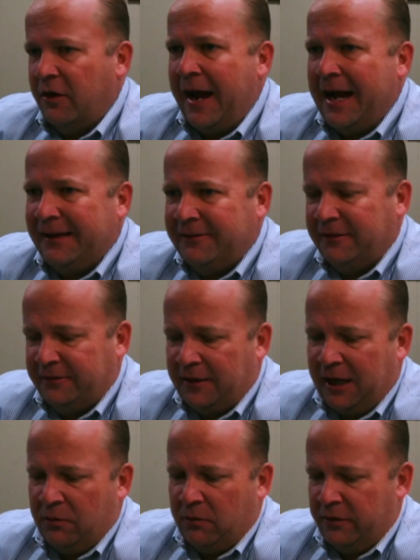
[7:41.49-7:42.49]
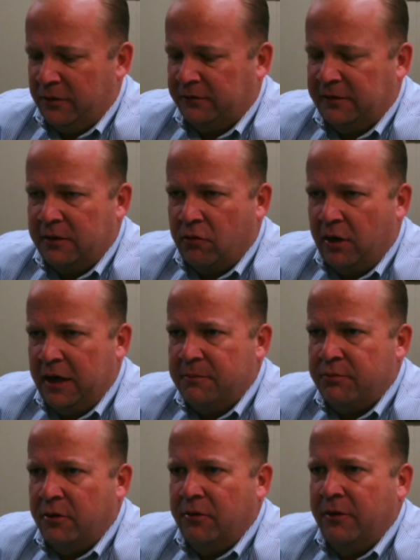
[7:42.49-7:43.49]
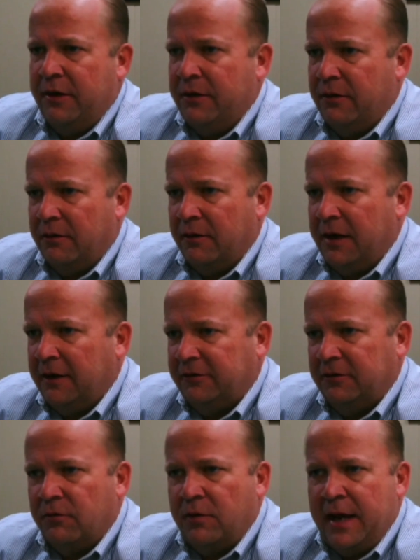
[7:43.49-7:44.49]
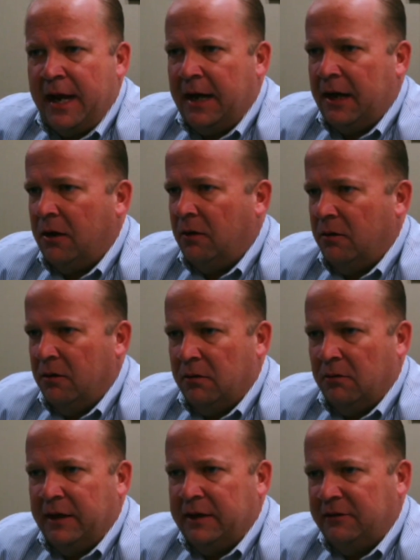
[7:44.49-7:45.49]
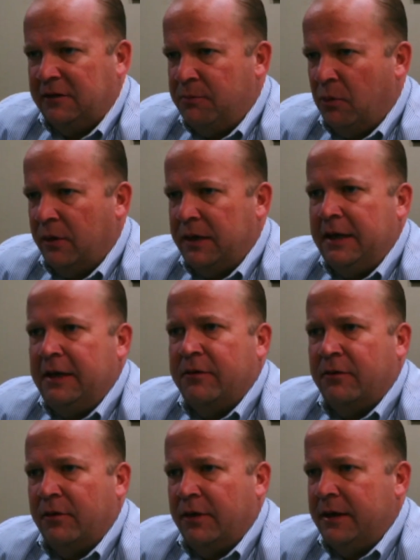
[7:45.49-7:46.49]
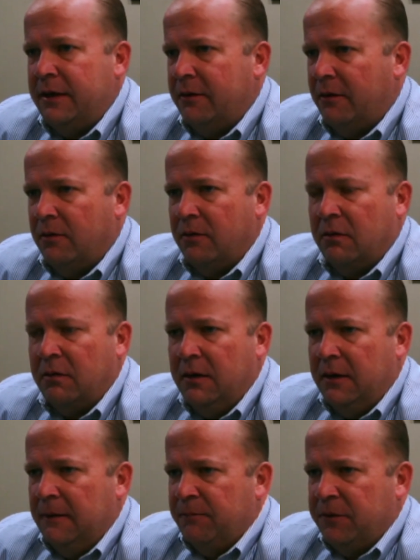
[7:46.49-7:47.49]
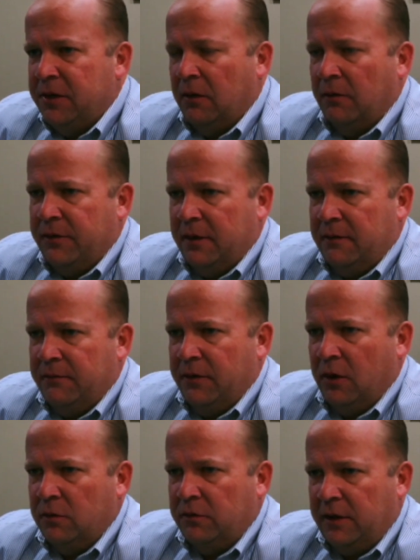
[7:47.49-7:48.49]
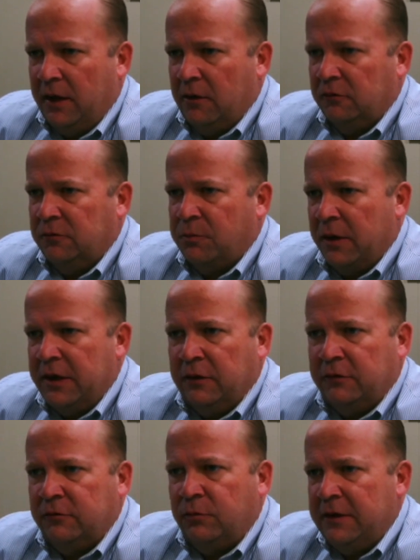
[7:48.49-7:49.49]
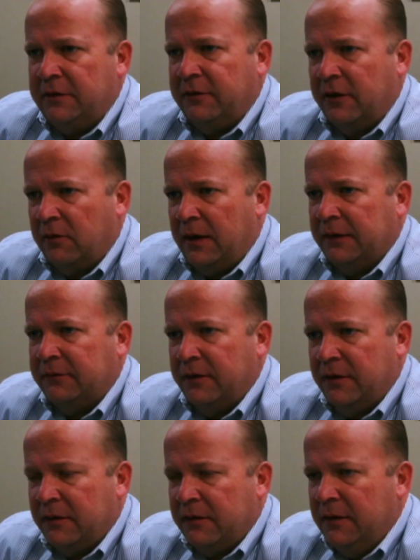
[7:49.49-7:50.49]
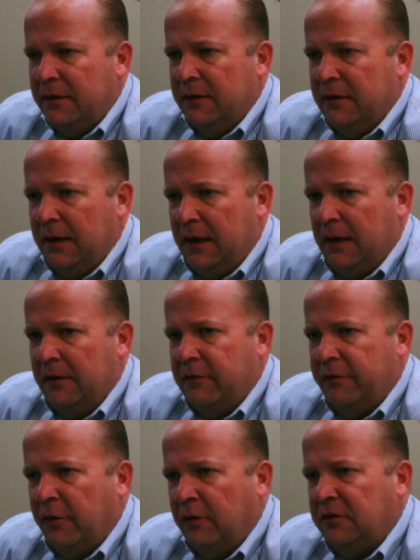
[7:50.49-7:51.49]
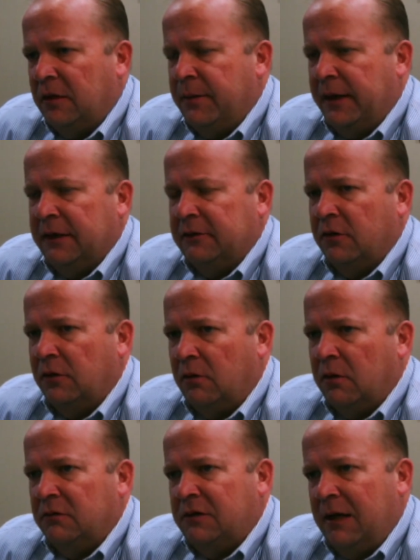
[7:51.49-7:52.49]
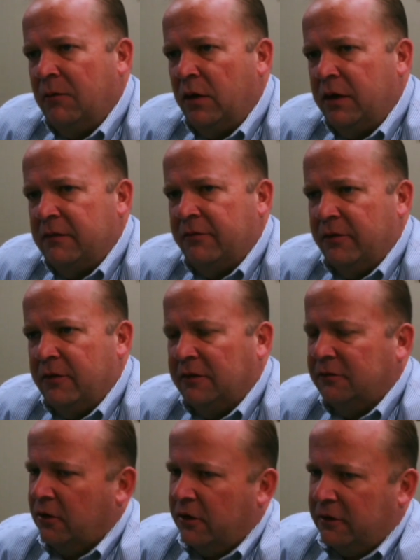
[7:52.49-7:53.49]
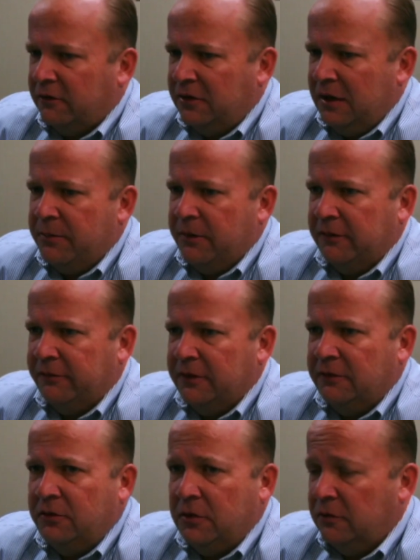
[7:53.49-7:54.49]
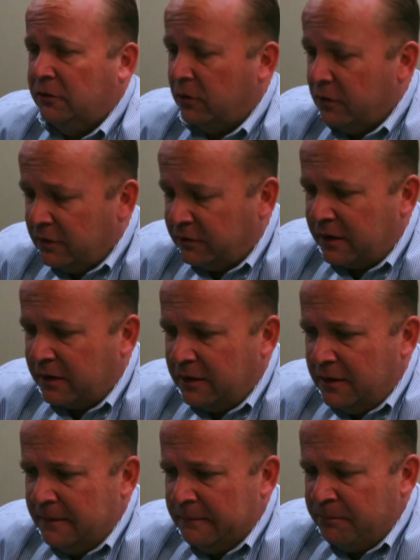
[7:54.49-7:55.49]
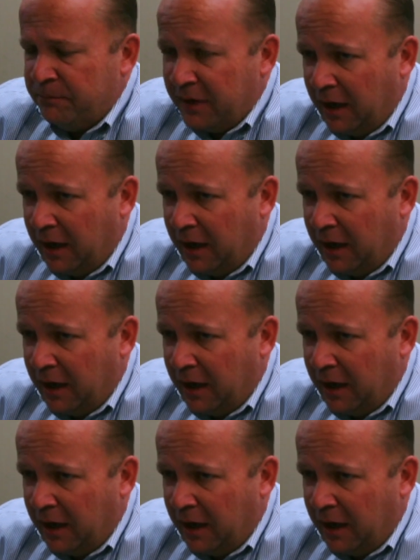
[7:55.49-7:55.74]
are there at the site, whether it's in Grain Brewing or Casa Real or Legacy Pointe Eatery or, the hotel Spring Hill Suites that are out there. The folks that have been out there a long time waiting for this, they're going to see a benefit too. So there is an